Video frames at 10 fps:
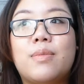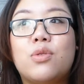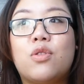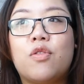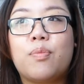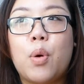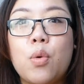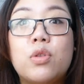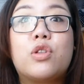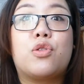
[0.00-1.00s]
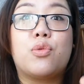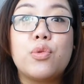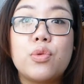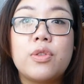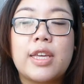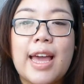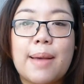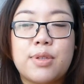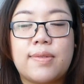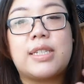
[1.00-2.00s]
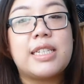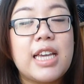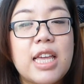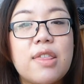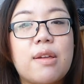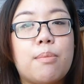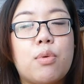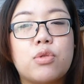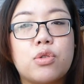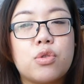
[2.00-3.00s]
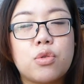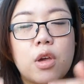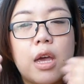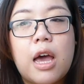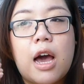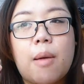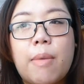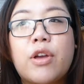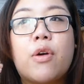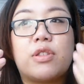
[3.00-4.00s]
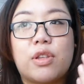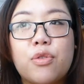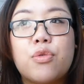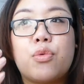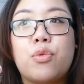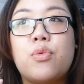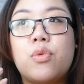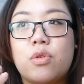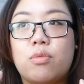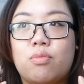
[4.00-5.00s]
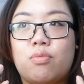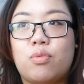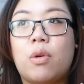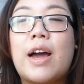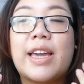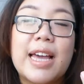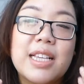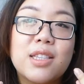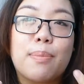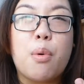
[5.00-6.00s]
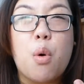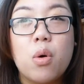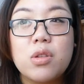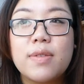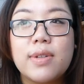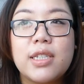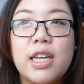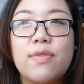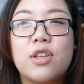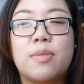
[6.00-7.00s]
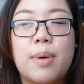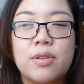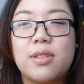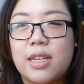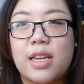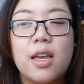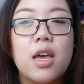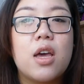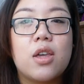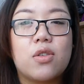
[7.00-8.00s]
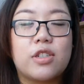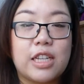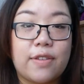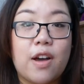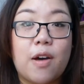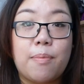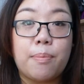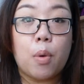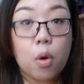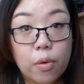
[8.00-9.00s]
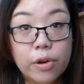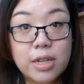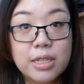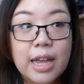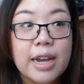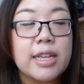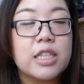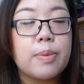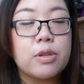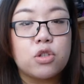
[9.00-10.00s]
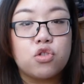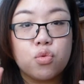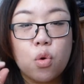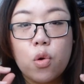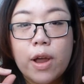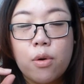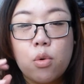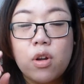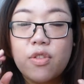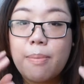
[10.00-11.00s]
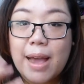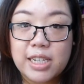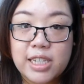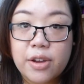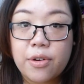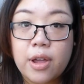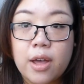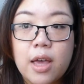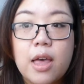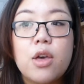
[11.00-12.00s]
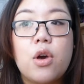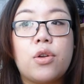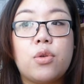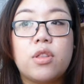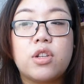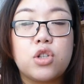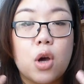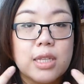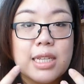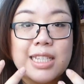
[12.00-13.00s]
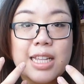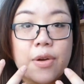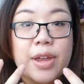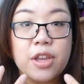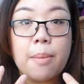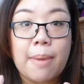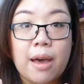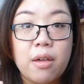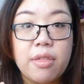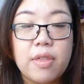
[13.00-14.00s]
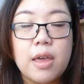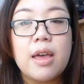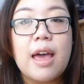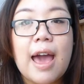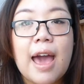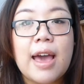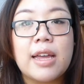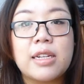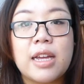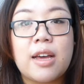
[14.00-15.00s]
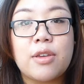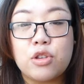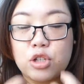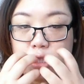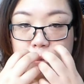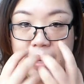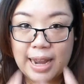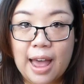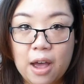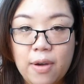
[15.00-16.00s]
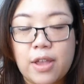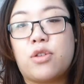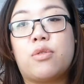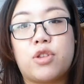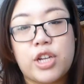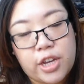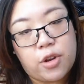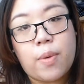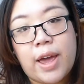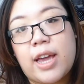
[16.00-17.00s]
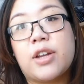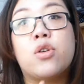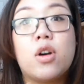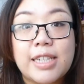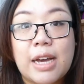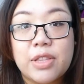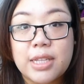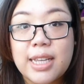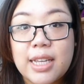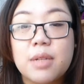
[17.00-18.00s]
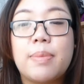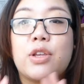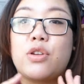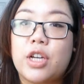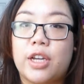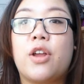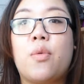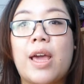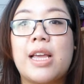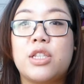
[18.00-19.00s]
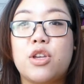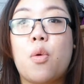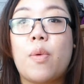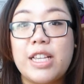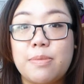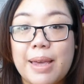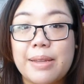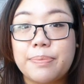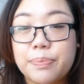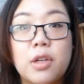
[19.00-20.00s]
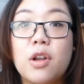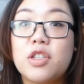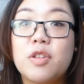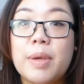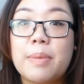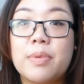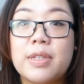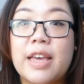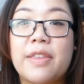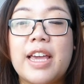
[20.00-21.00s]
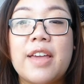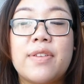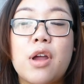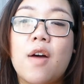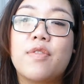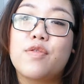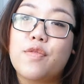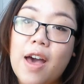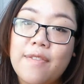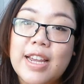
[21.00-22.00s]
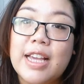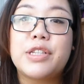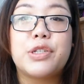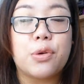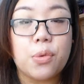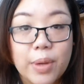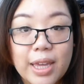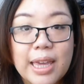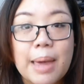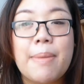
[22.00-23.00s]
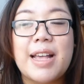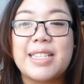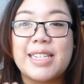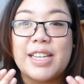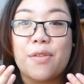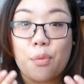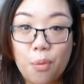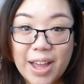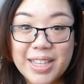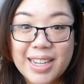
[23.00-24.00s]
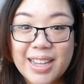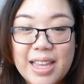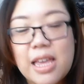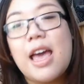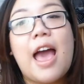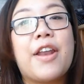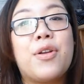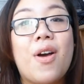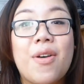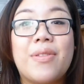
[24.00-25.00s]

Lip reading: sort of pulls through the gaps of your teeth and pulls and goes through, well, I guess the pores of your teeth, because supposedly your teeth are porous, and it's supposed to draw out all of the bacteria and all of the toxins that are in your mouth, and you spit it out and you chuck it away, and not down the sink, but you chuck it away into your waste bin. So lots of people say that even after 5 days to a week, it makes their teeth whiter, and not